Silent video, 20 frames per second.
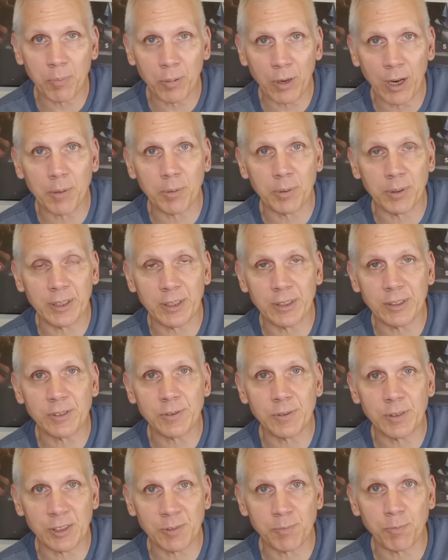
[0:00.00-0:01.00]
probably
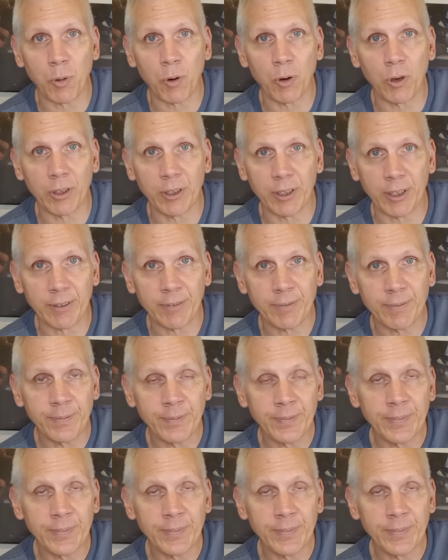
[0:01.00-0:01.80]
is is boiling.